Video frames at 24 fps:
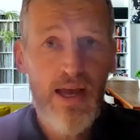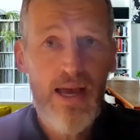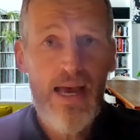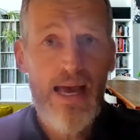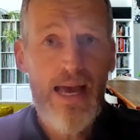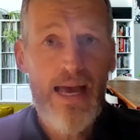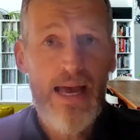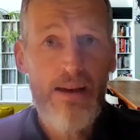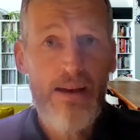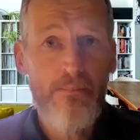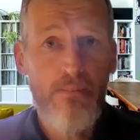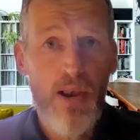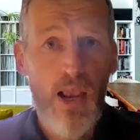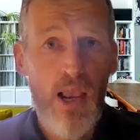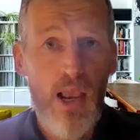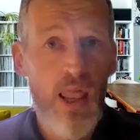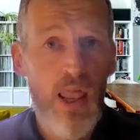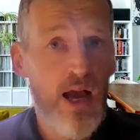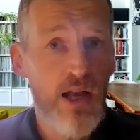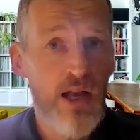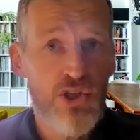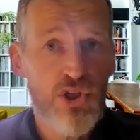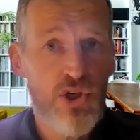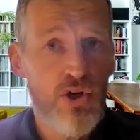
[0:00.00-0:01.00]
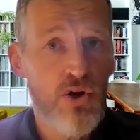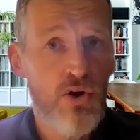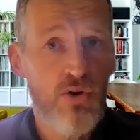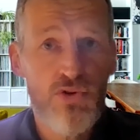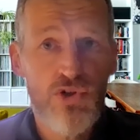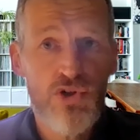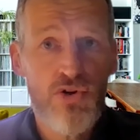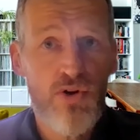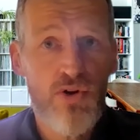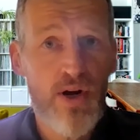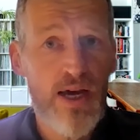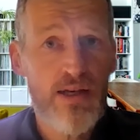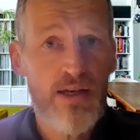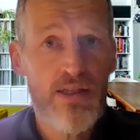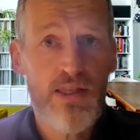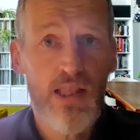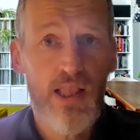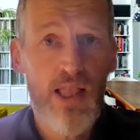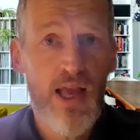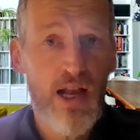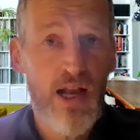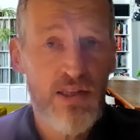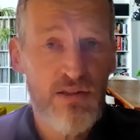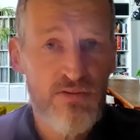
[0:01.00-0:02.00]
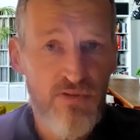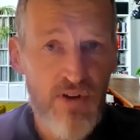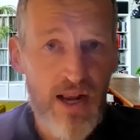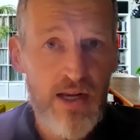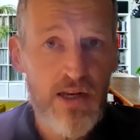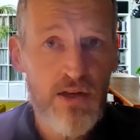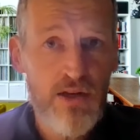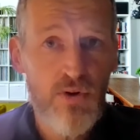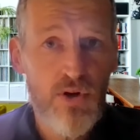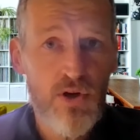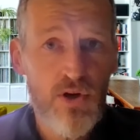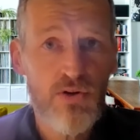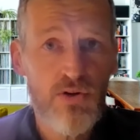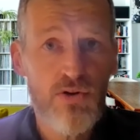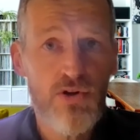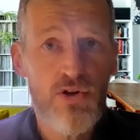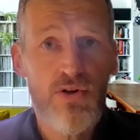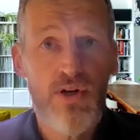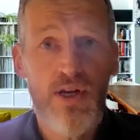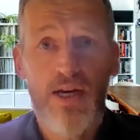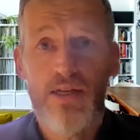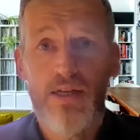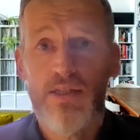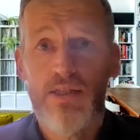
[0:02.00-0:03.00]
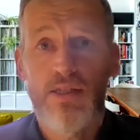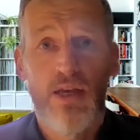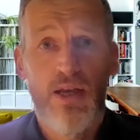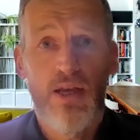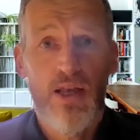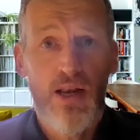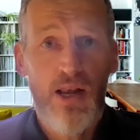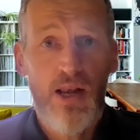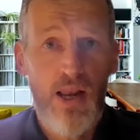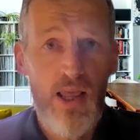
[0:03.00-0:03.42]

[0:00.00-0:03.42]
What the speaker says: large contracts, large value contracts,